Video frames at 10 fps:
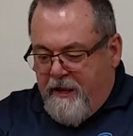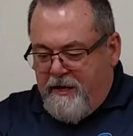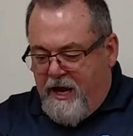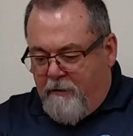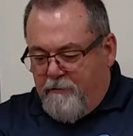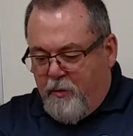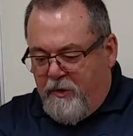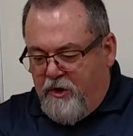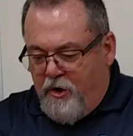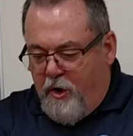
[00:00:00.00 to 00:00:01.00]
Now, we
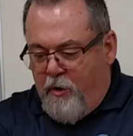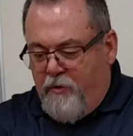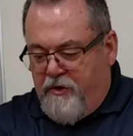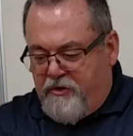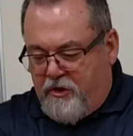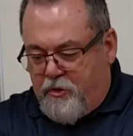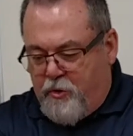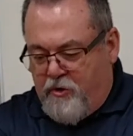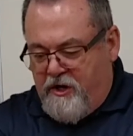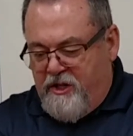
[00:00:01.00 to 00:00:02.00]
know that the
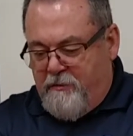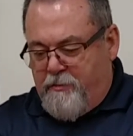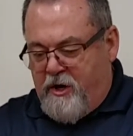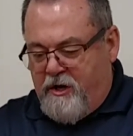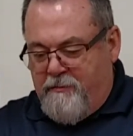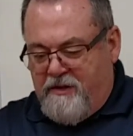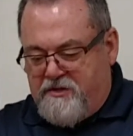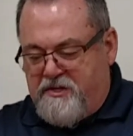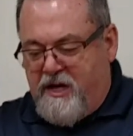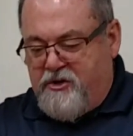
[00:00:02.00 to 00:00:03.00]
core and the bottom and the
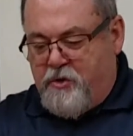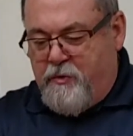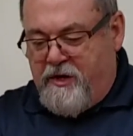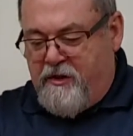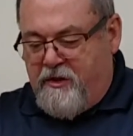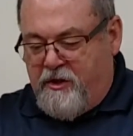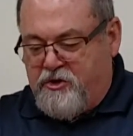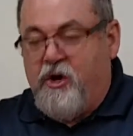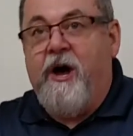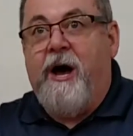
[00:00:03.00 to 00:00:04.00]
sides are wetter than the
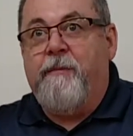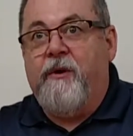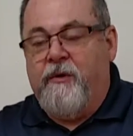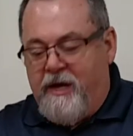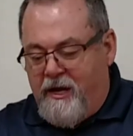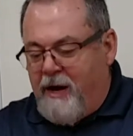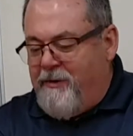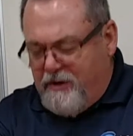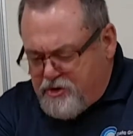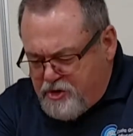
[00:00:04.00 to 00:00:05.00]
top, okay? I
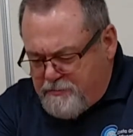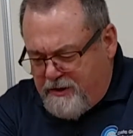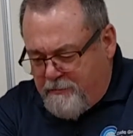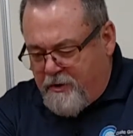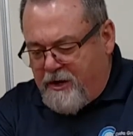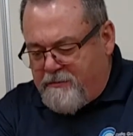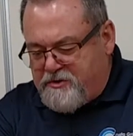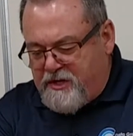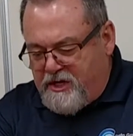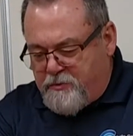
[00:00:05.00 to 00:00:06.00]
mean, excuse me, the bottom and
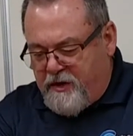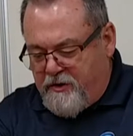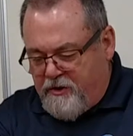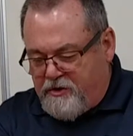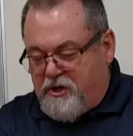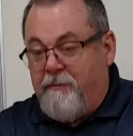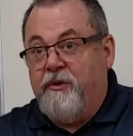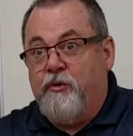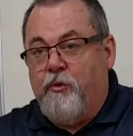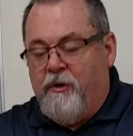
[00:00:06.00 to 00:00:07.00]
sides wetter than the top and
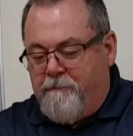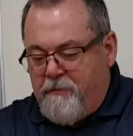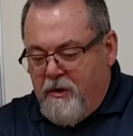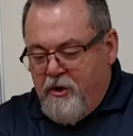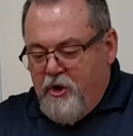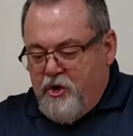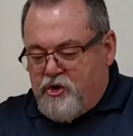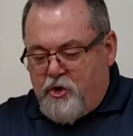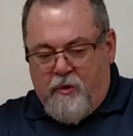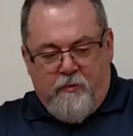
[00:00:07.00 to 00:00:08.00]
the core.
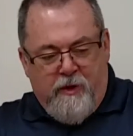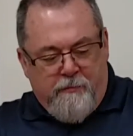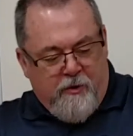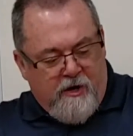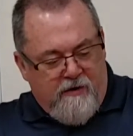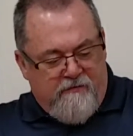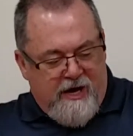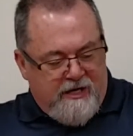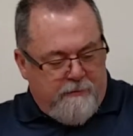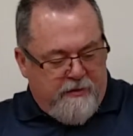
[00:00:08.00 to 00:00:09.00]
So if we put our
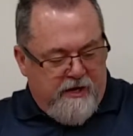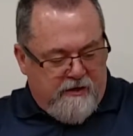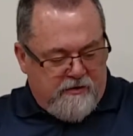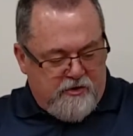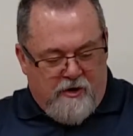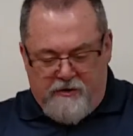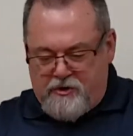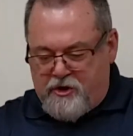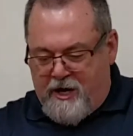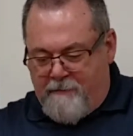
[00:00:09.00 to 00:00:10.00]
vacuum panels on the
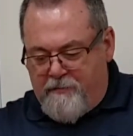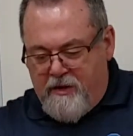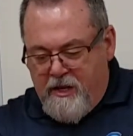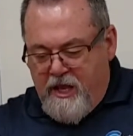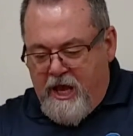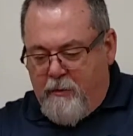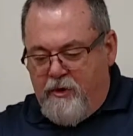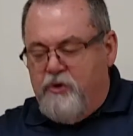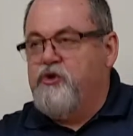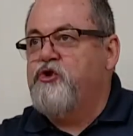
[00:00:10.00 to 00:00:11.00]
top and we
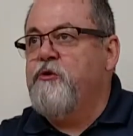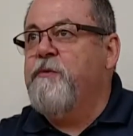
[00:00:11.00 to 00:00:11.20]
use super